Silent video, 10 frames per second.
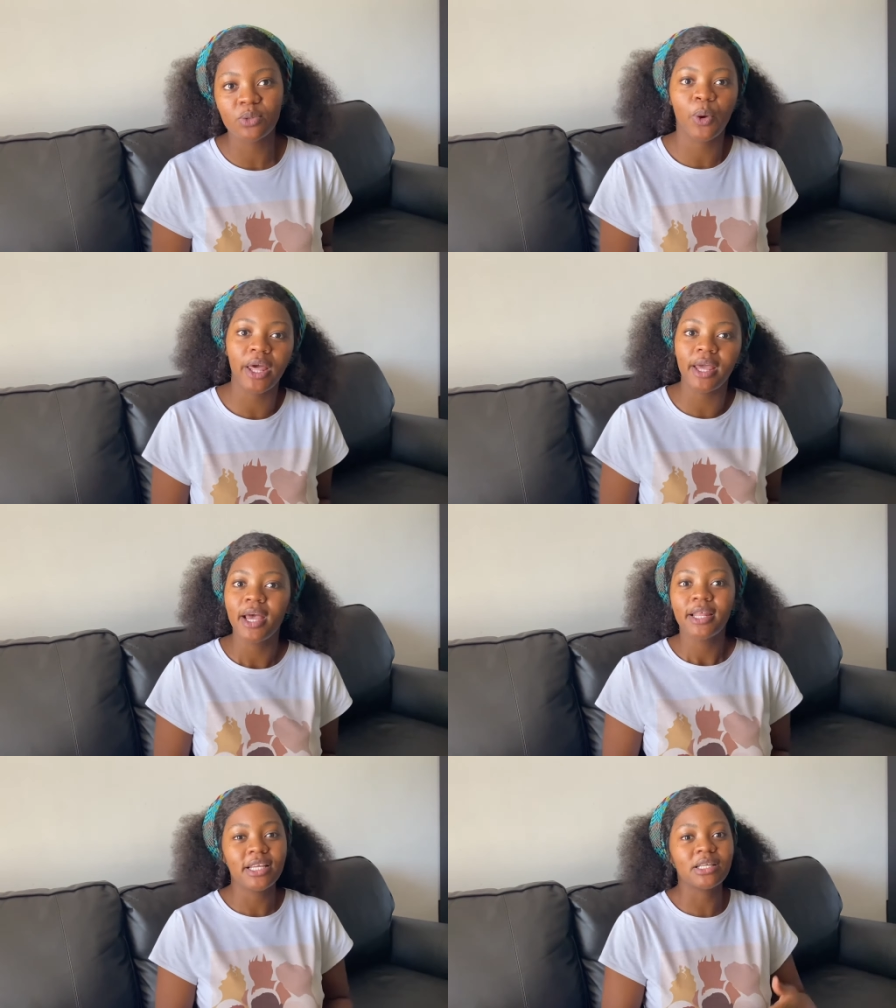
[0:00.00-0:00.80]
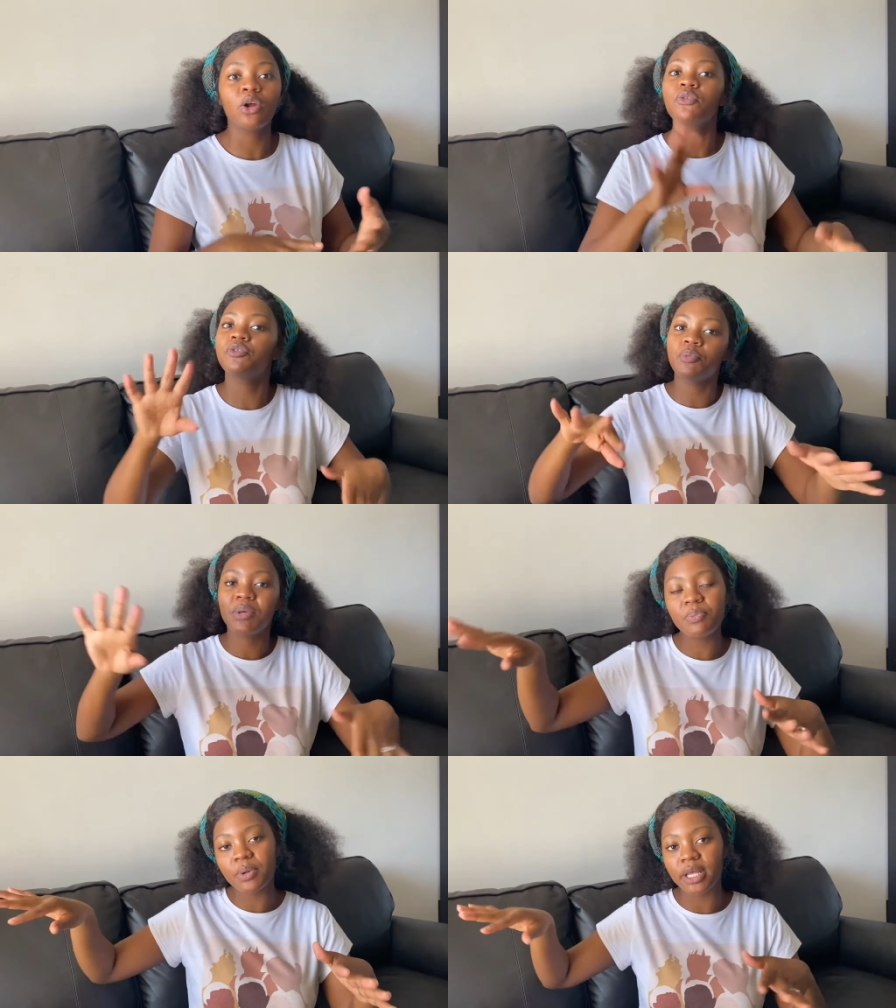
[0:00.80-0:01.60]
where there's a lot of different
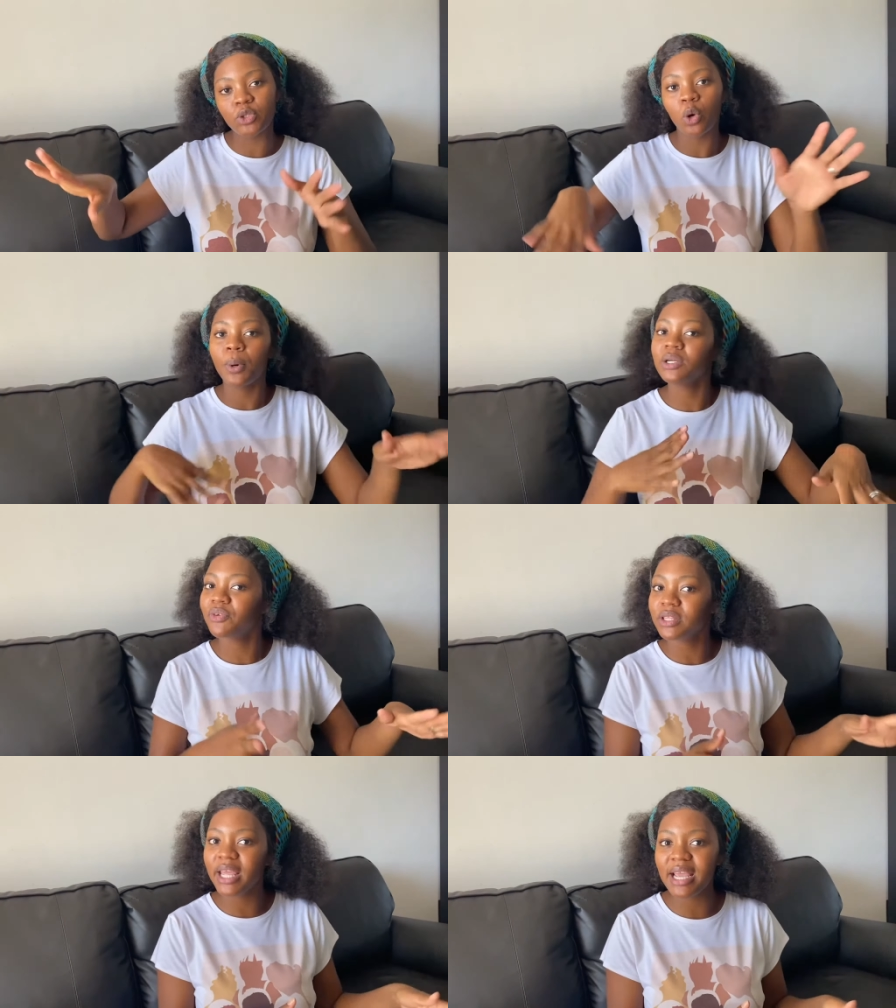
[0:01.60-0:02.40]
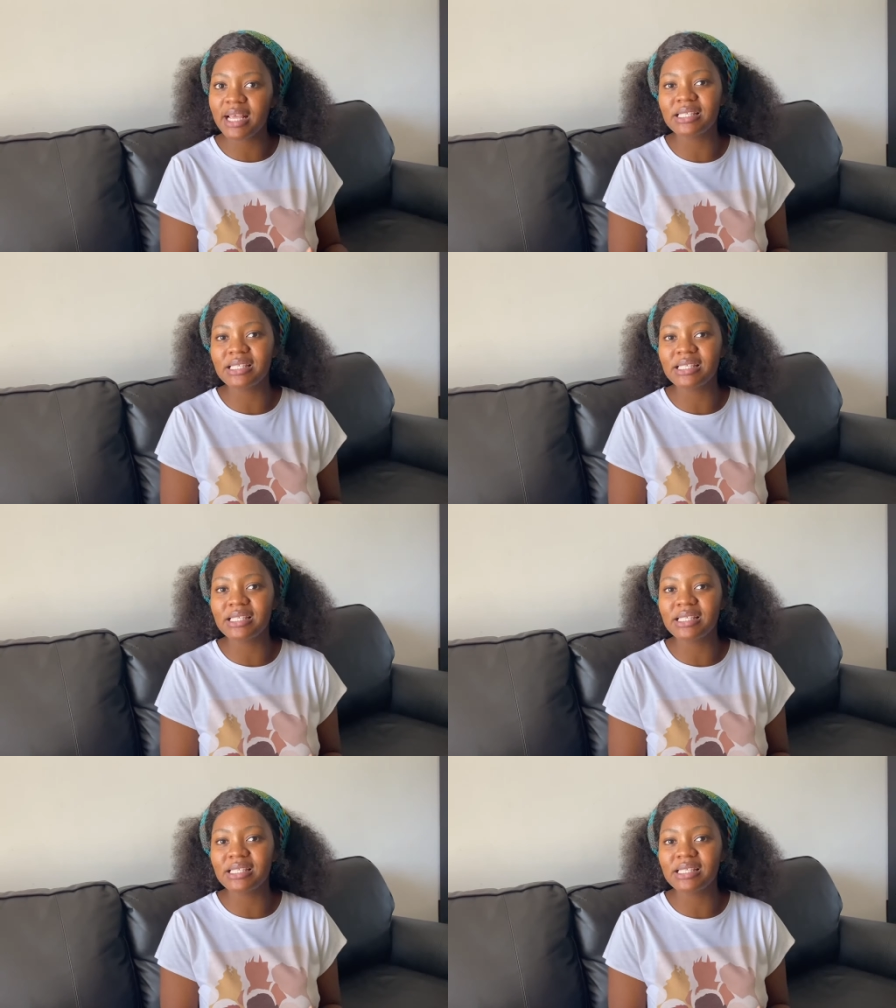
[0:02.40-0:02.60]
people that talk about different things.